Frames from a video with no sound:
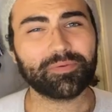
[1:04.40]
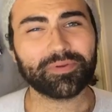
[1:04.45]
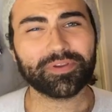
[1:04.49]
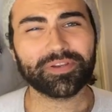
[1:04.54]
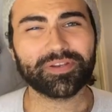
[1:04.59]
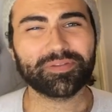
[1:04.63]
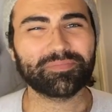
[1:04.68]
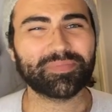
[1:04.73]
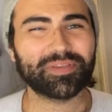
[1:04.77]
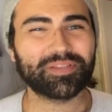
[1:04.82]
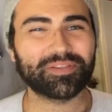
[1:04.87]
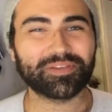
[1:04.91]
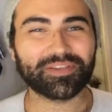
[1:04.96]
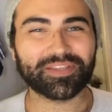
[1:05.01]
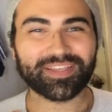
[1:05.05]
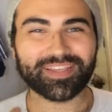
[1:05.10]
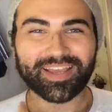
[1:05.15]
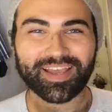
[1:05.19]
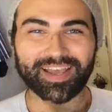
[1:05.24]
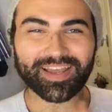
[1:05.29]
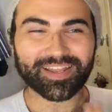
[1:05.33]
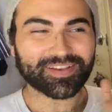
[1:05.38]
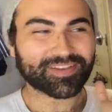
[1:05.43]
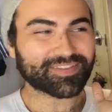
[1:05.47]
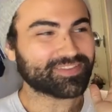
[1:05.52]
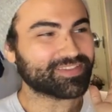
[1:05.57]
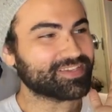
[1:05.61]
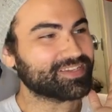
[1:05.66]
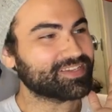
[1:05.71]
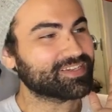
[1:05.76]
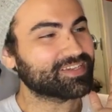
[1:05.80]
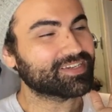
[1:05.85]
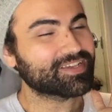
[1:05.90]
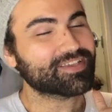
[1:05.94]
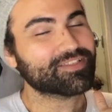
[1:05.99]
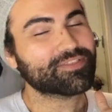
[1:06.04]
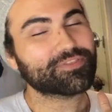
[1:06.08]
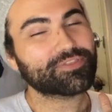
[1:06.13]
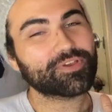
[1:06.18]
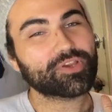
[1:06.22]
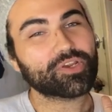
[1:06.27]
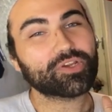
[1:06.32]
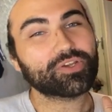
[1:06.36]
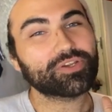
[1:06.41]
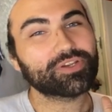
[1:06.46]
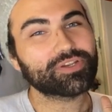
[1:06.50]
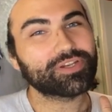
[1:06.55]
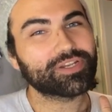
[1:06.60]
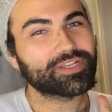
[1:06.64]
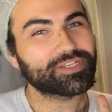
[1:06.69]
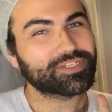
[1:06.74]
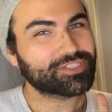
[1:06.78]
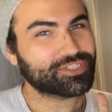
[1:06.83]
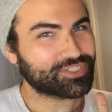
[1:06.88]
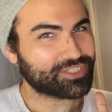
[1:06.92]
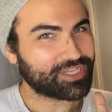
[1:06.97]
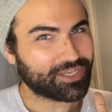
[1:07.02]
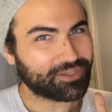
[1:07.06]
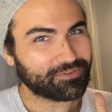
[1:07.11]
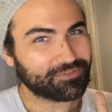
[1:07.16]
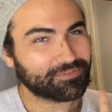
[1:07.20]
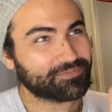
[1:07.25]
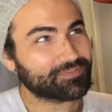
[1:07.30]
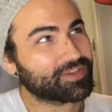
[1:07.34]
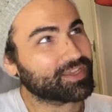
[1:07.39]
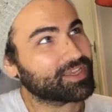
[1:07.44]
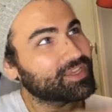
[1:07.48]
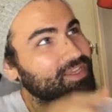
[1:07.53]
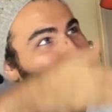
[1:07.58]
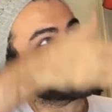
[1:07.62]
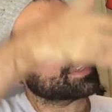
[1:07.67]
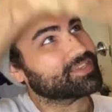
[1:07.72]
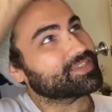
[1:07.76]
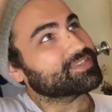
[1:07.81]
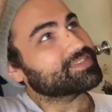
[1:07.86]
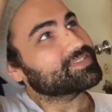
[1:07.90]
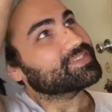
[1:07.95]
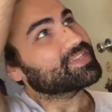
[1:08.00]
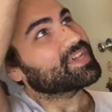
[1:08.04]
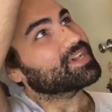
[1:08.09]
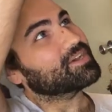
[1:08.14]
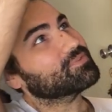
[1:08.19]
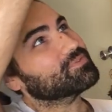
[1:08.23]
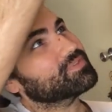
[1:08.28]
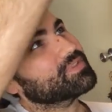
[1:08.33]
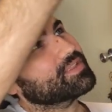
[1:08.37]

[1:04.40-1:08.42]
we're going to be looking at the third shelf down